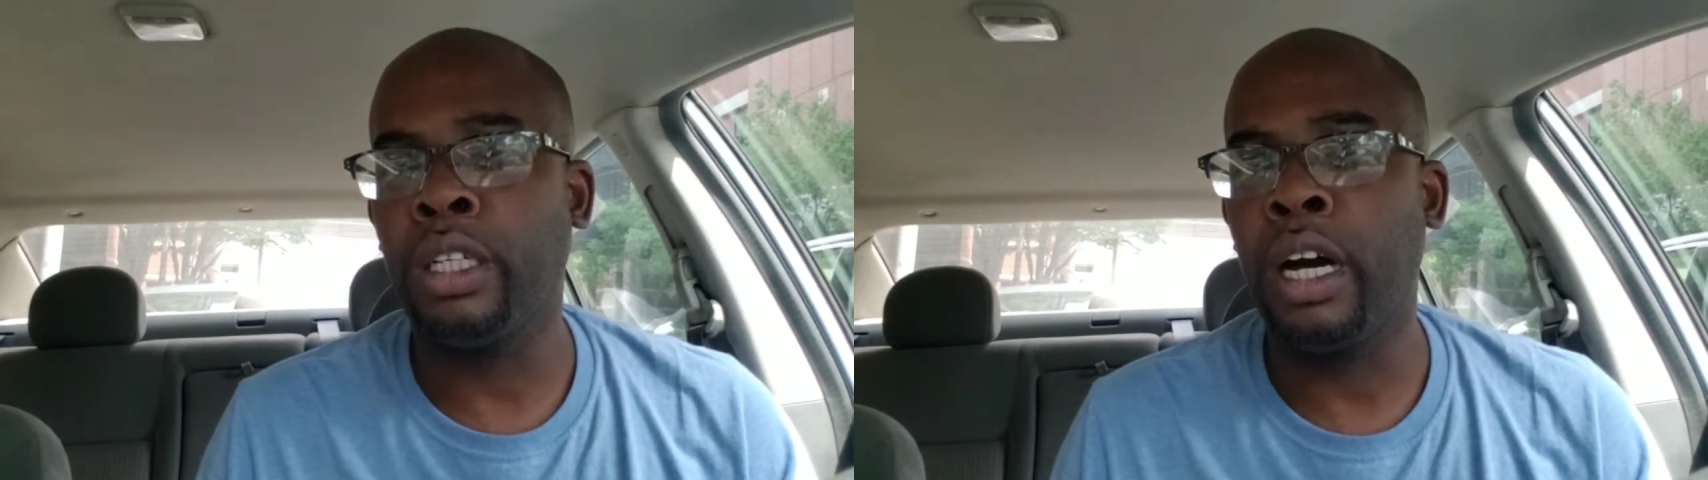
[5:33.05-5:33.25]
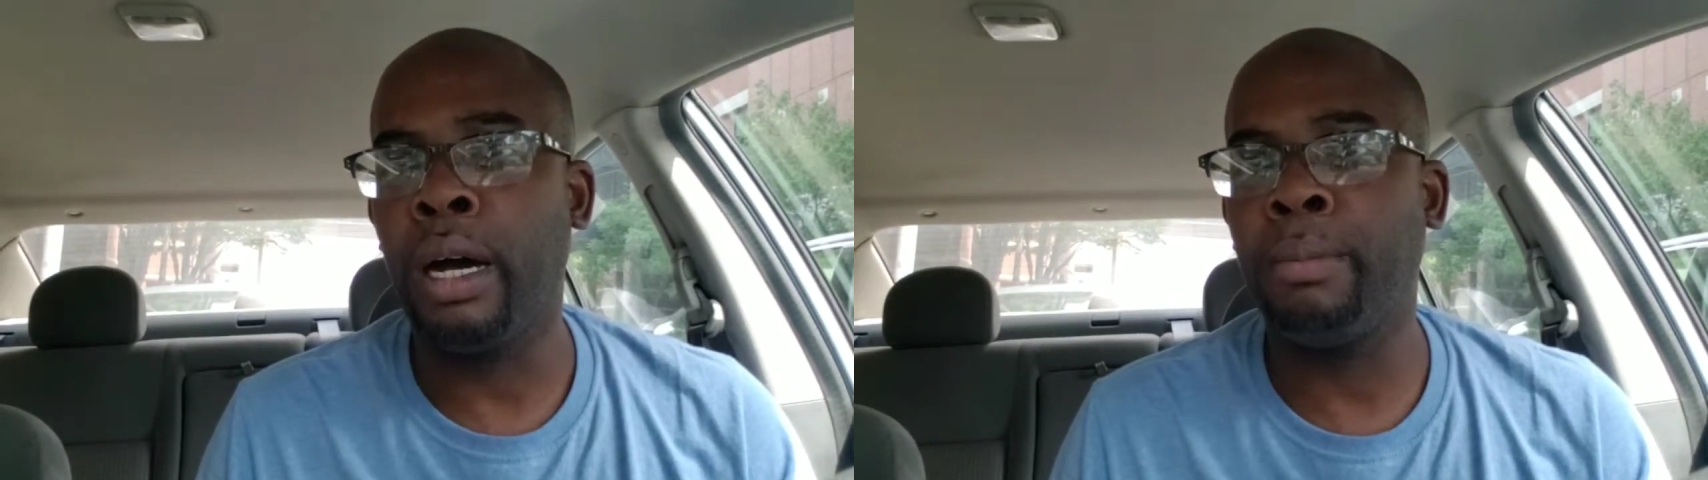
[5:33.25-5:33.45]

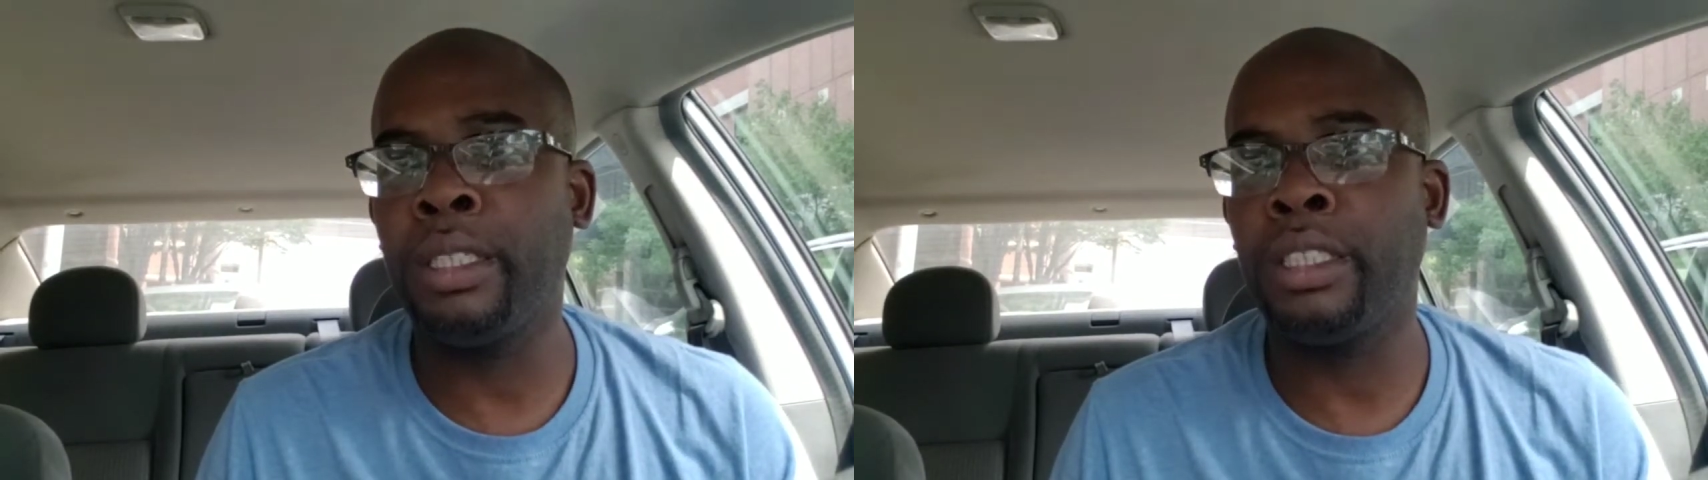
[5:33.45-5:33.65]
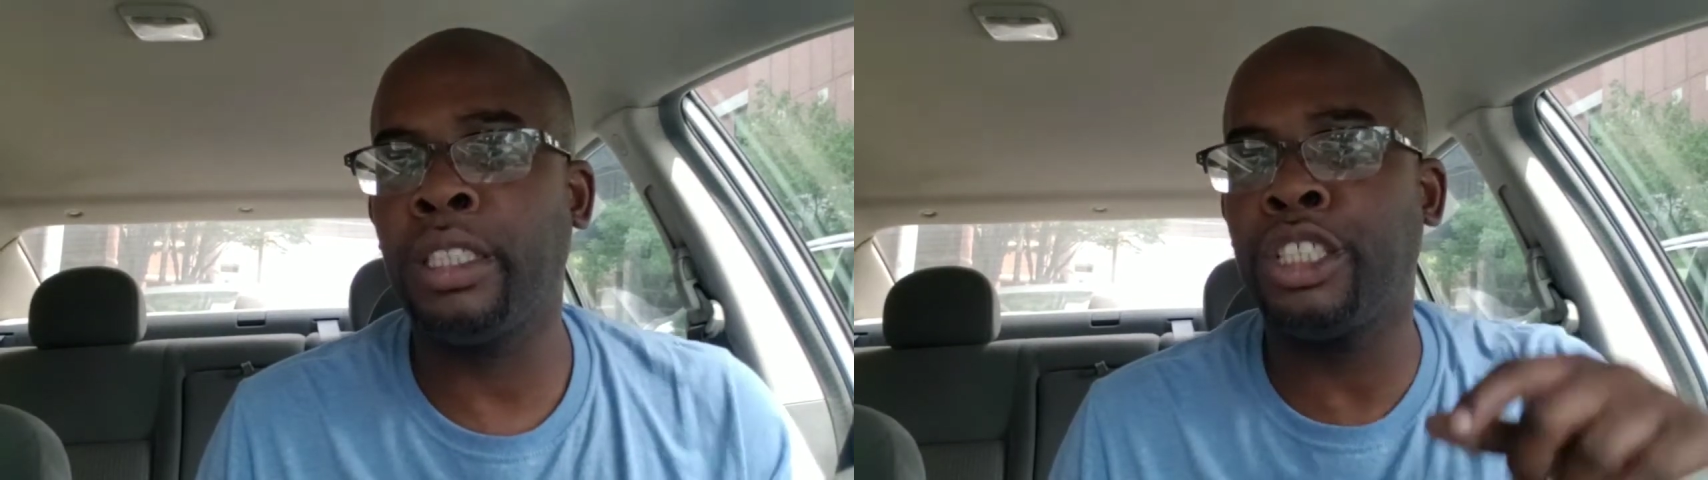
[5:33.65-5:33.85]

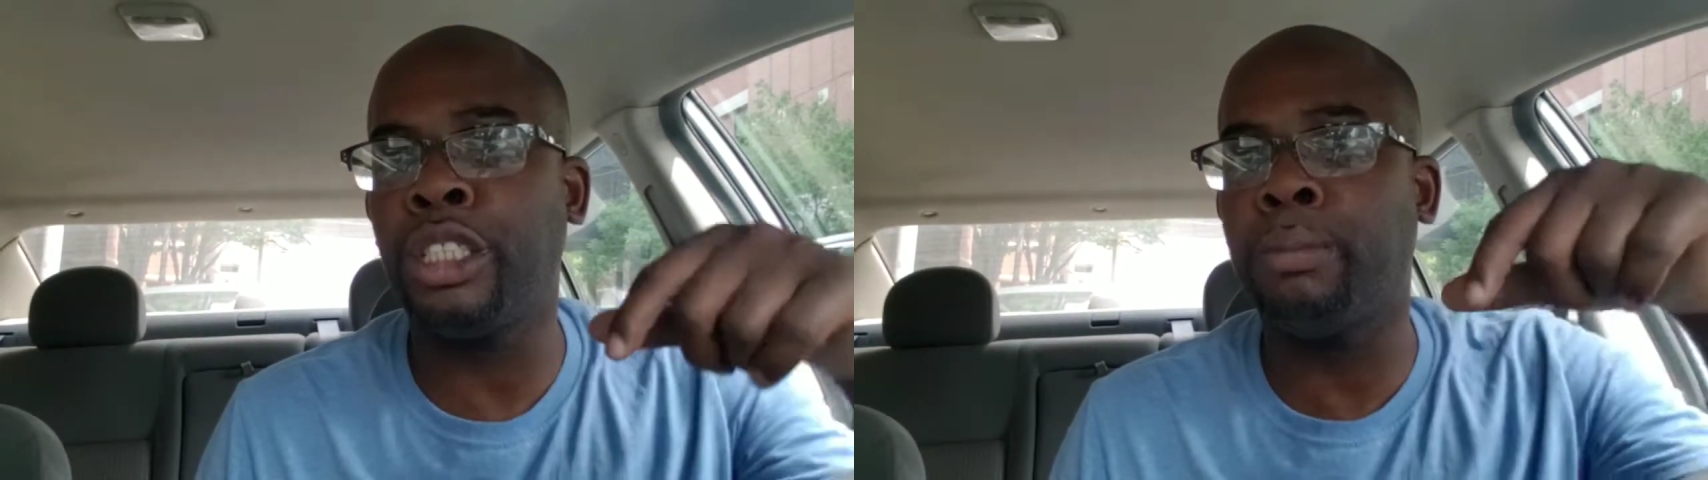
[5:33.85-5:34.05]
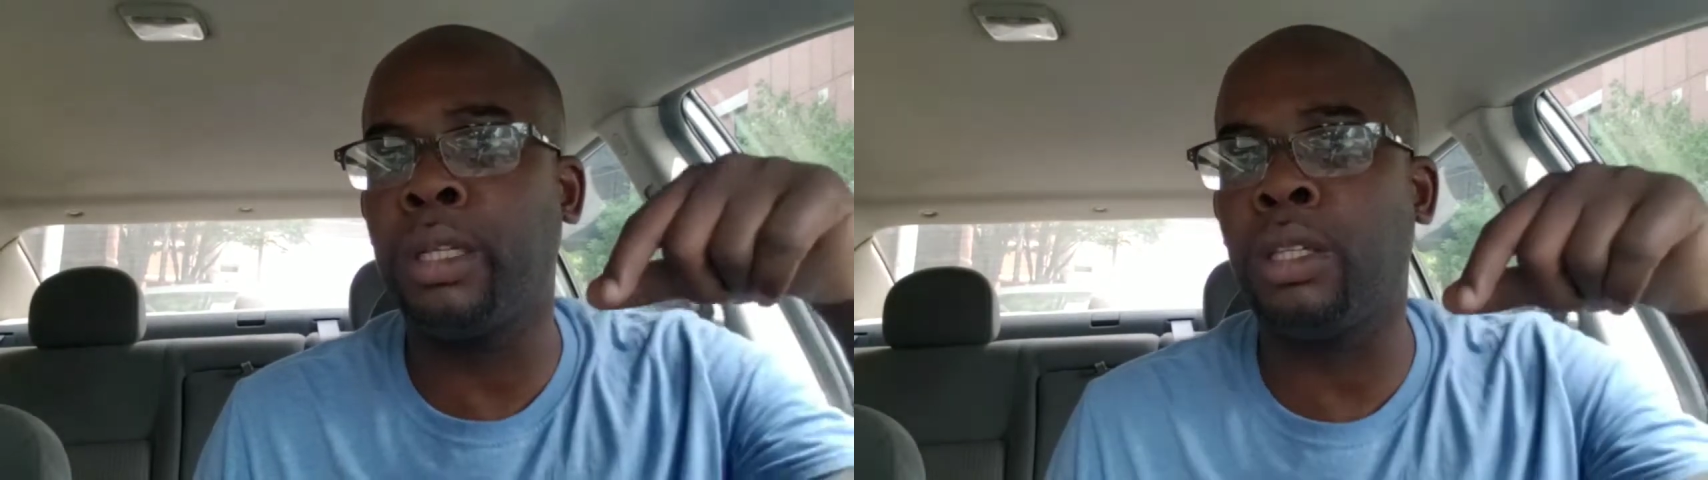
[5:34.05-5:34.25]
comment
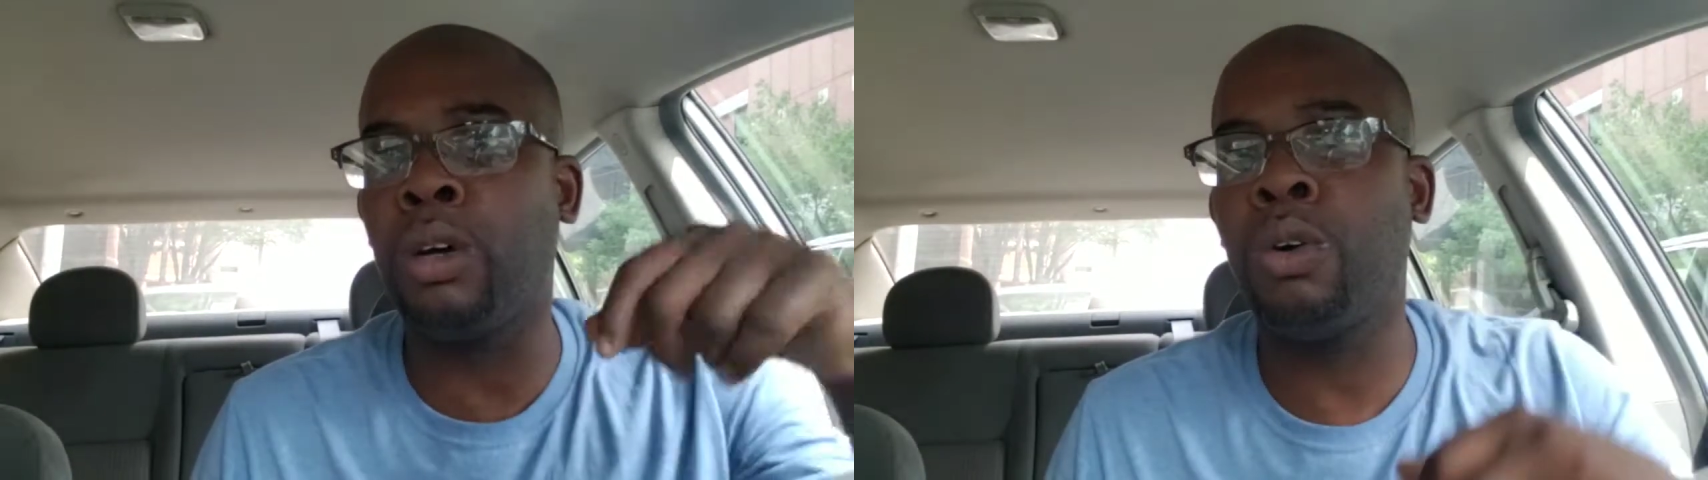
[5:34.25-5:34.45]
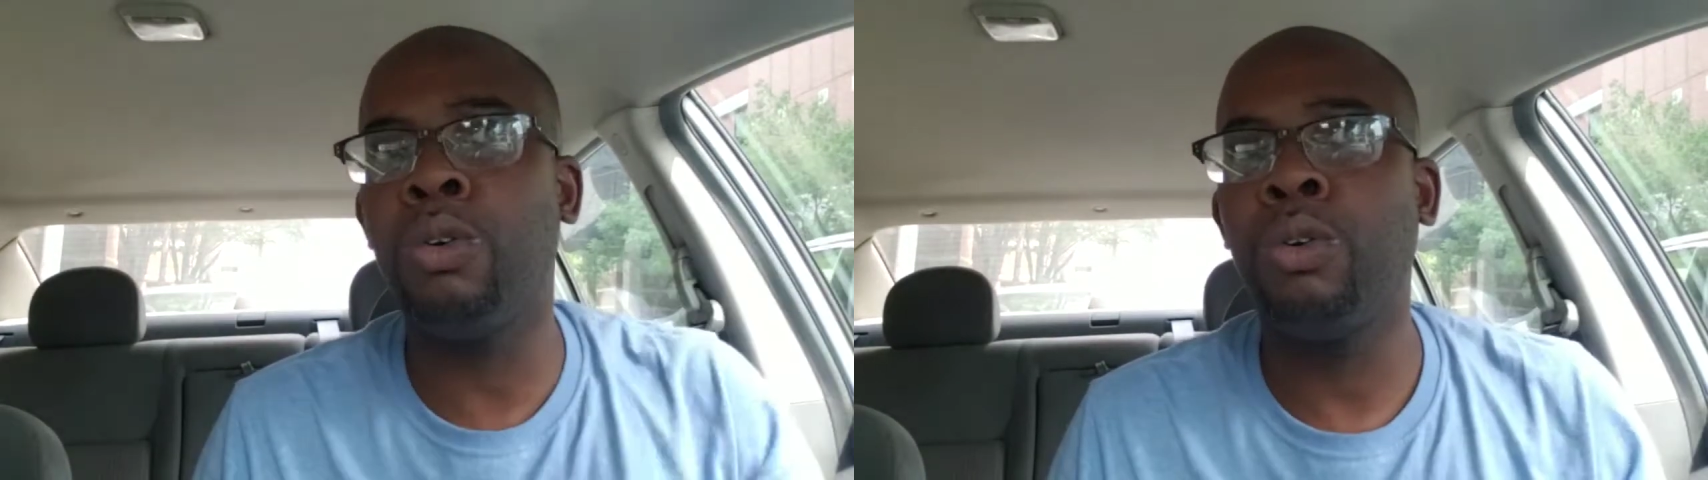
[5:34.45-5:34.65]
section
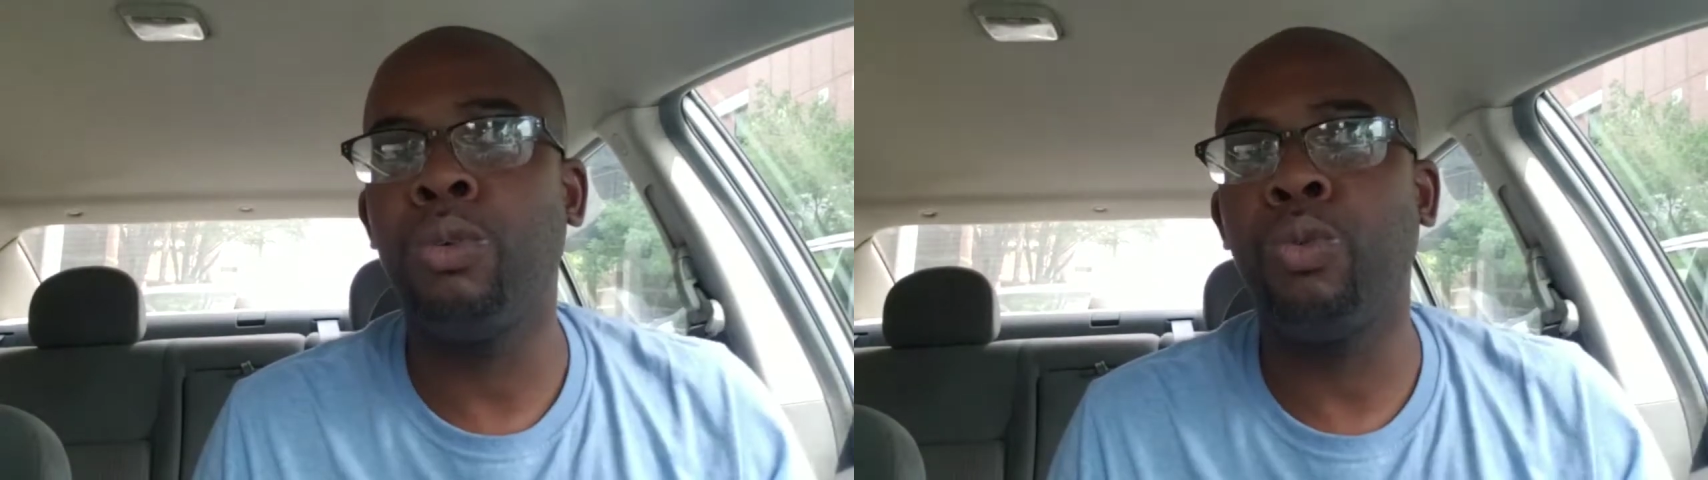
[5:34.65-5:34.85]
below